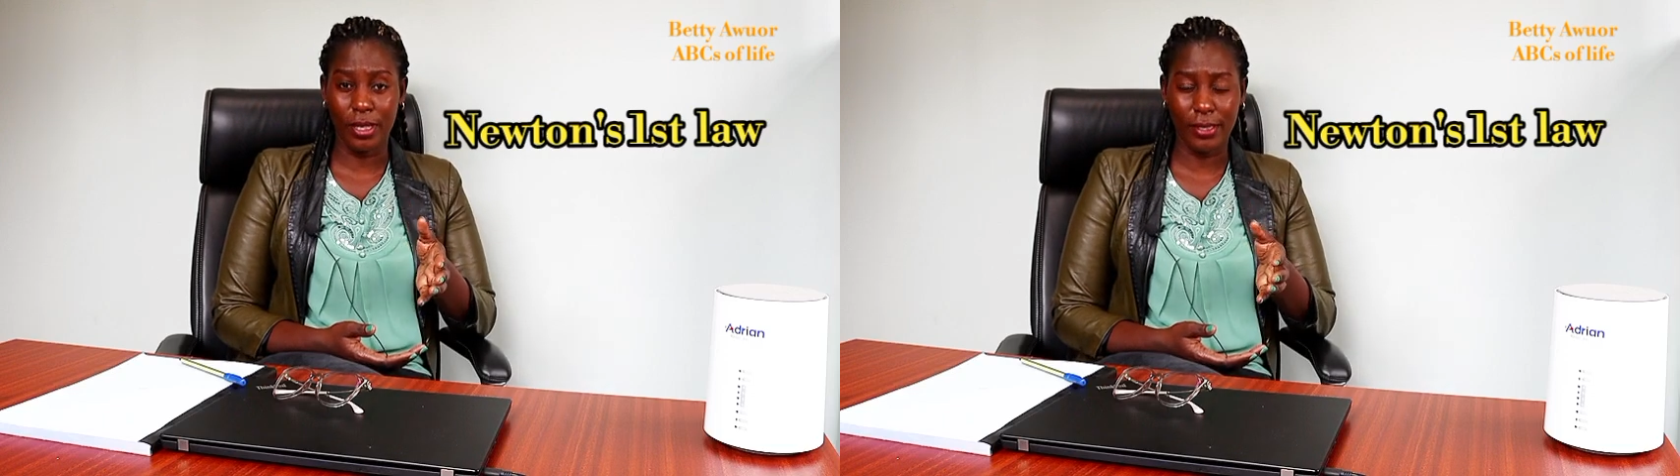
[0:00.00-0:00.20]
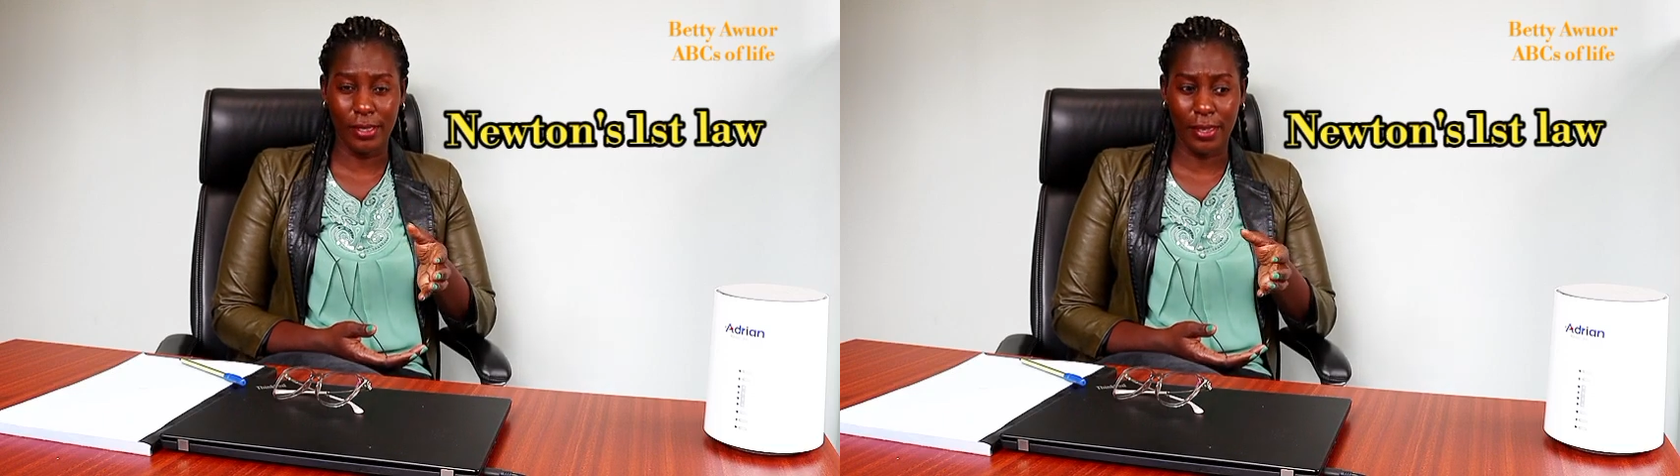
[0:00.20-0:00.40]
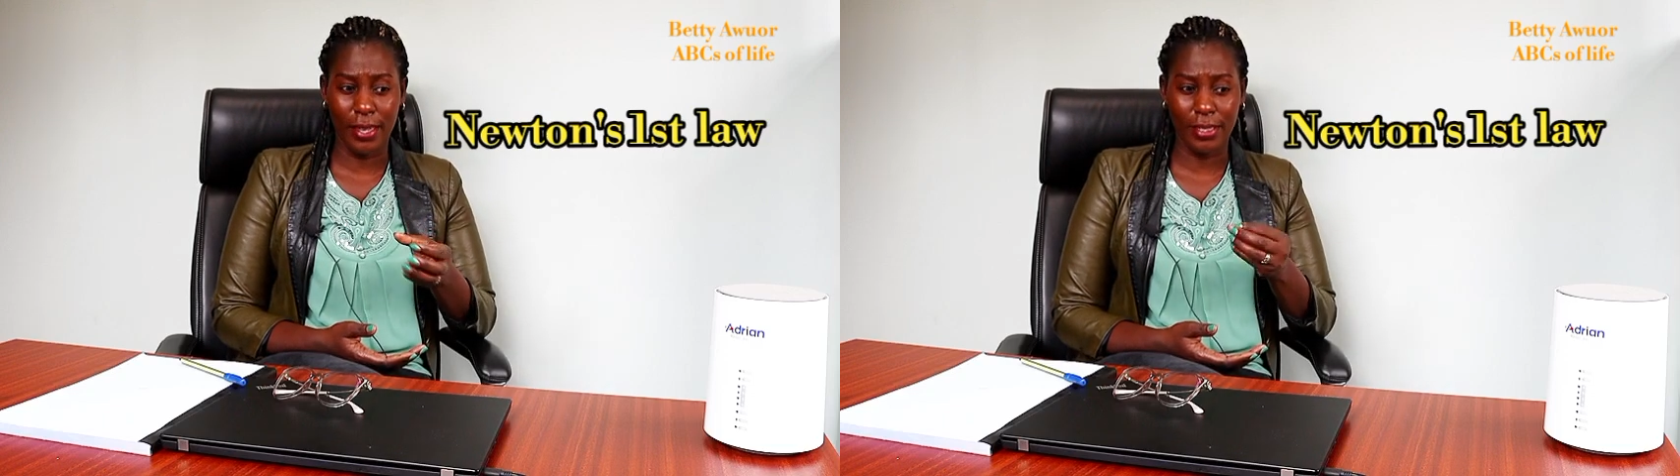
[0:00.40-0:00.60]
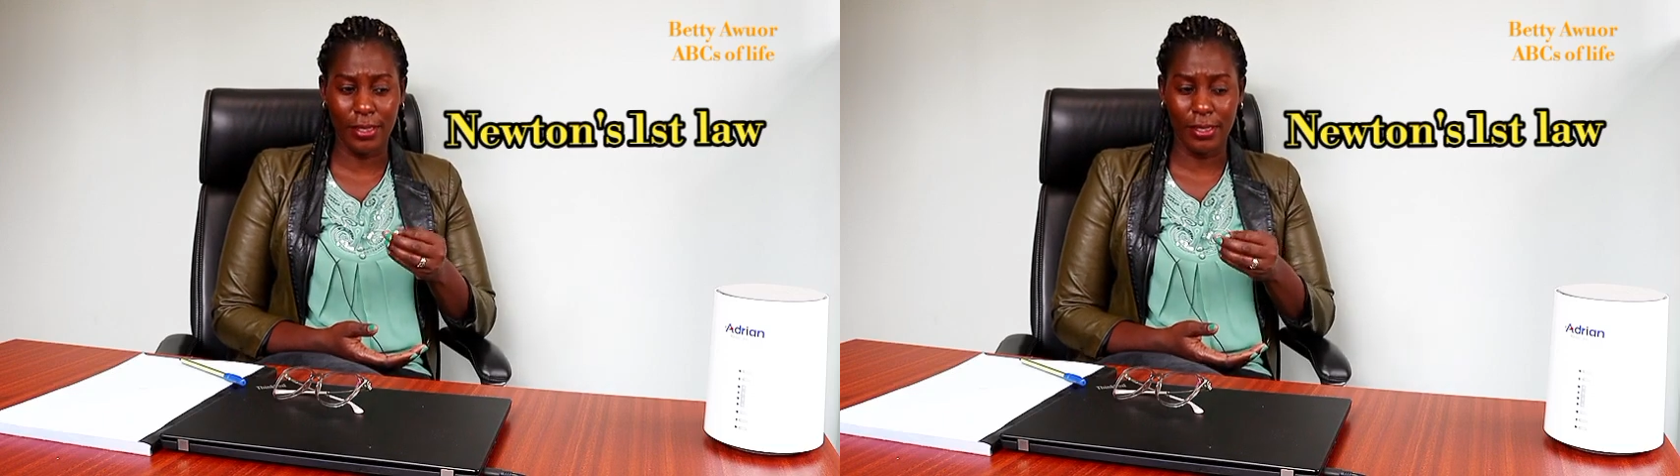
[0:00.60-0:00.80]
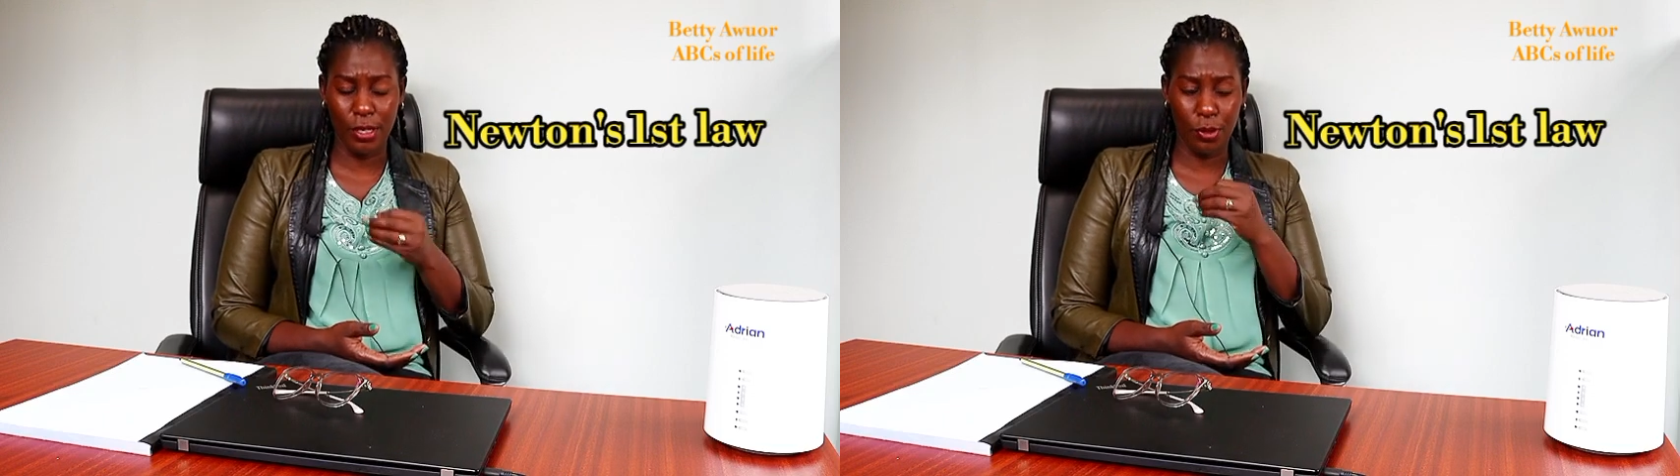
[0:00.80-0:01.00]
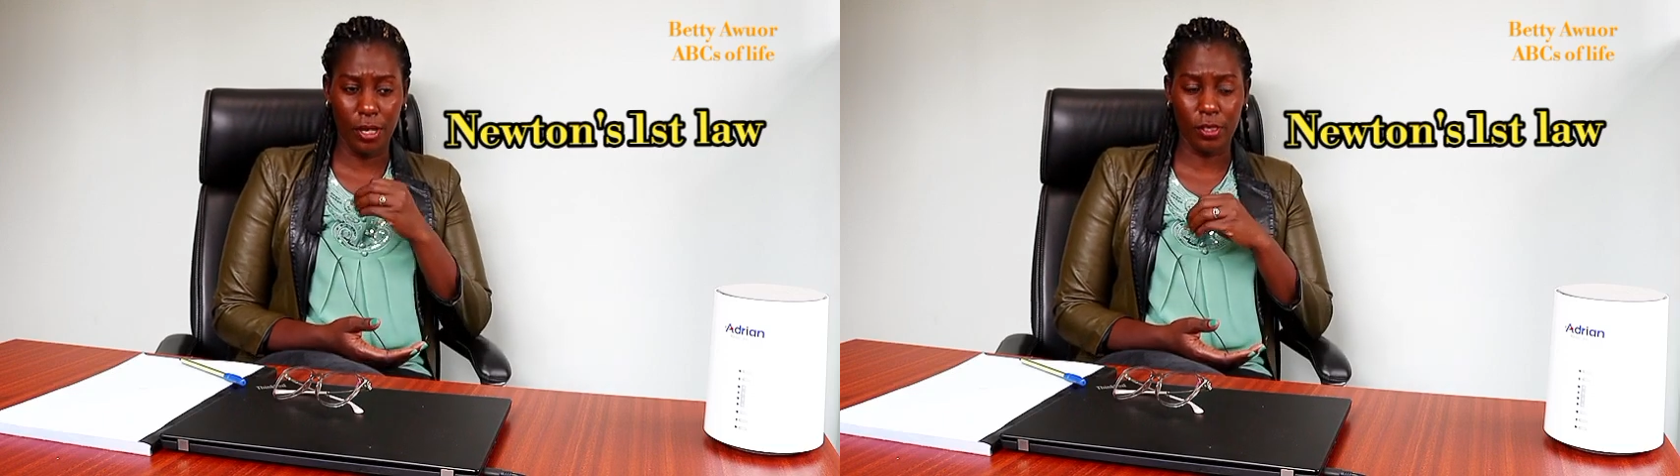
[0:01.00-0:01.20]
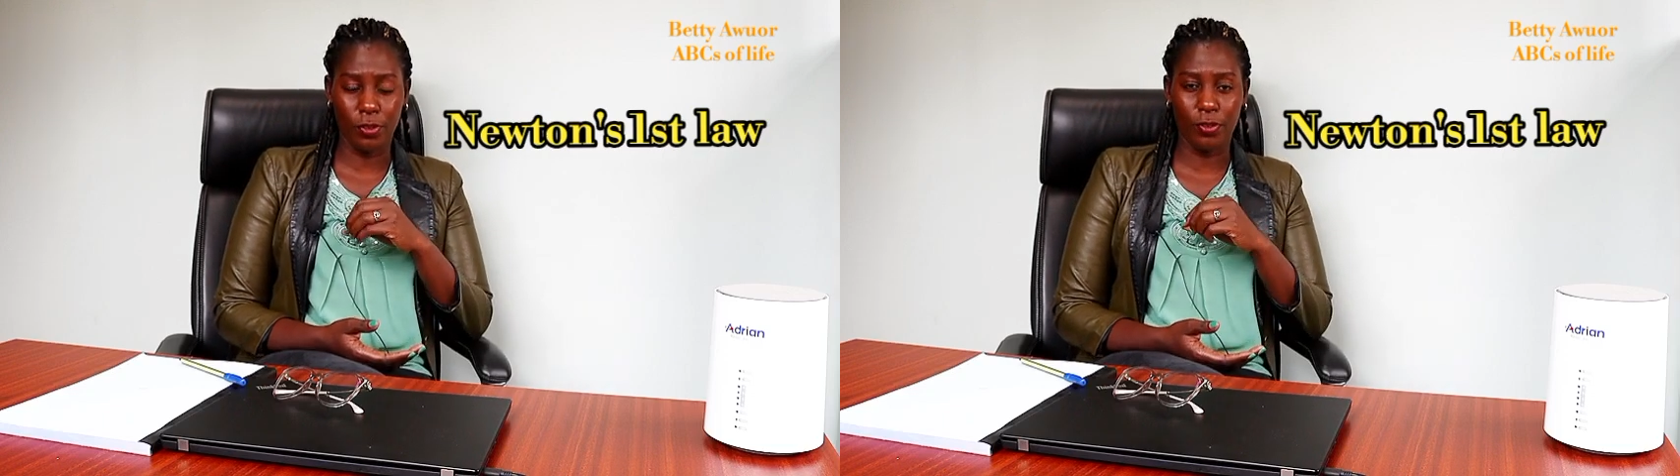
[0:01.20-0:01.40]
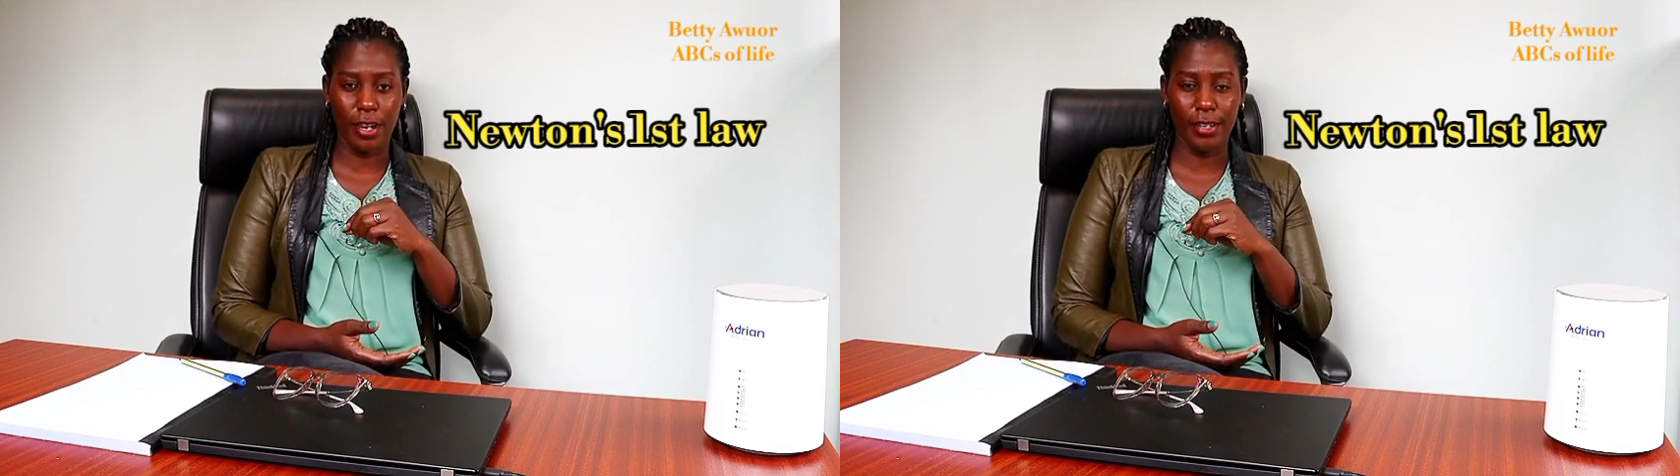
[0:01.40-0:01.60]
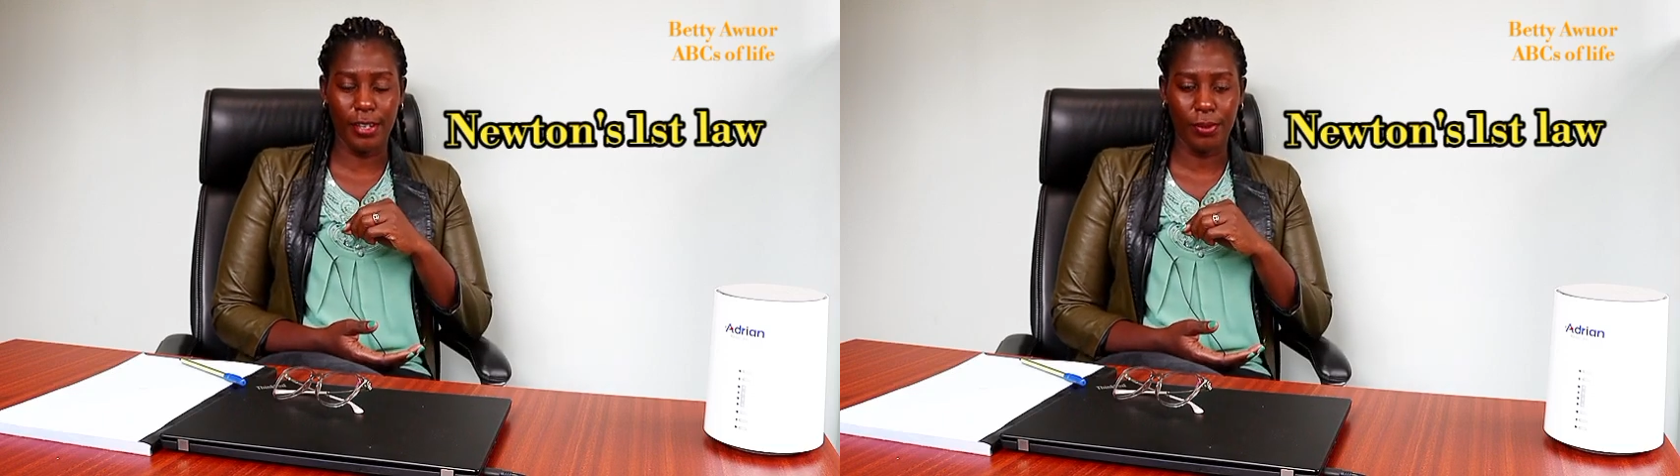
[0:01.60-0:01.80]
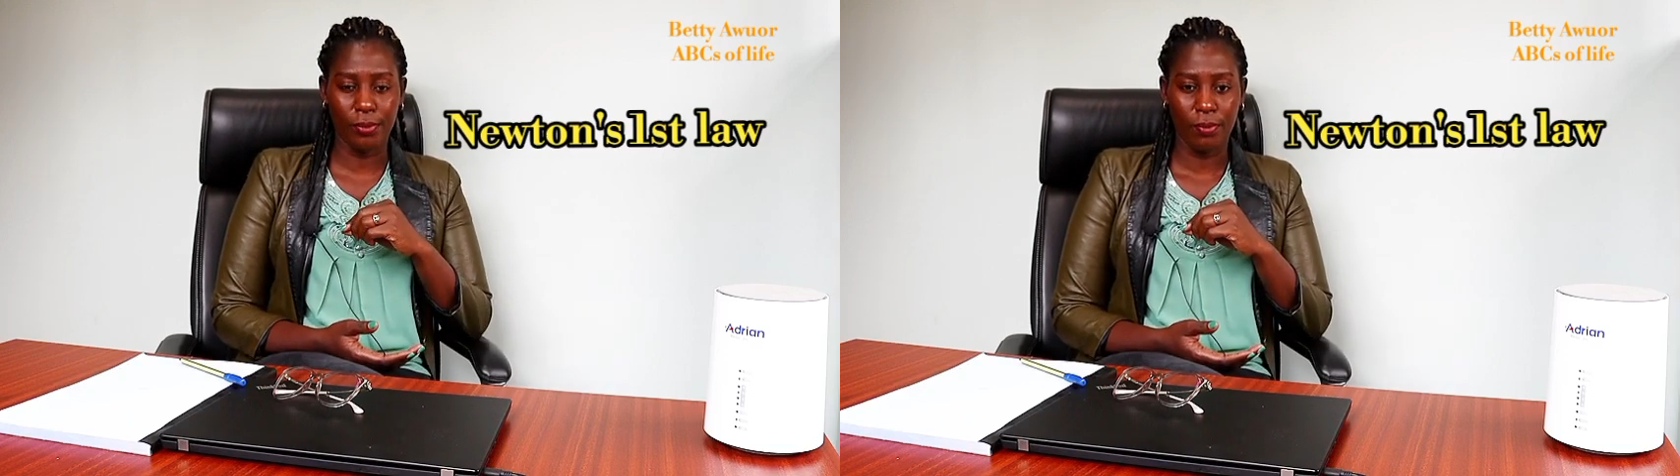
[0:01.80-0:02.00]
essay that is due next
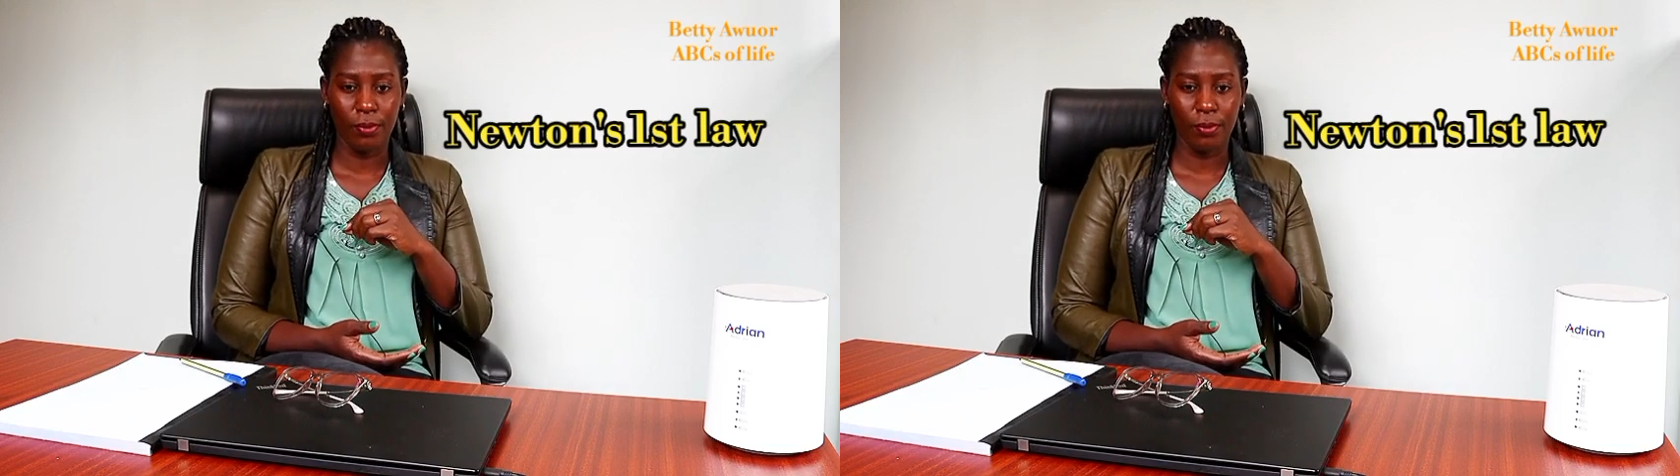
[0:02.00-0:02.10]
Friday.